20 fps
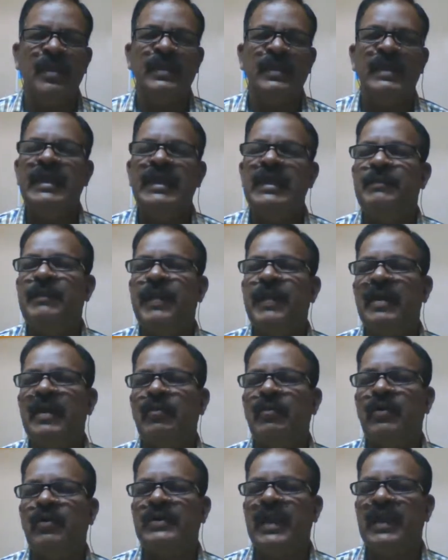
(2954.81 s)
infant
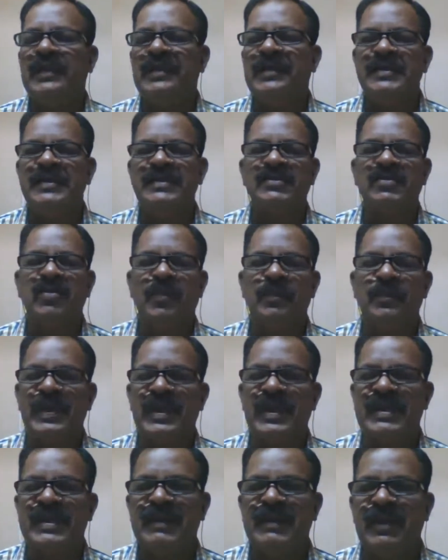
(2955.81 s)
mortality is
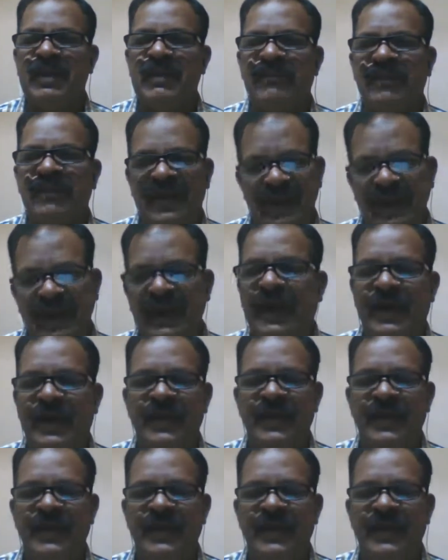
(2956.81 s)
comparatively very high.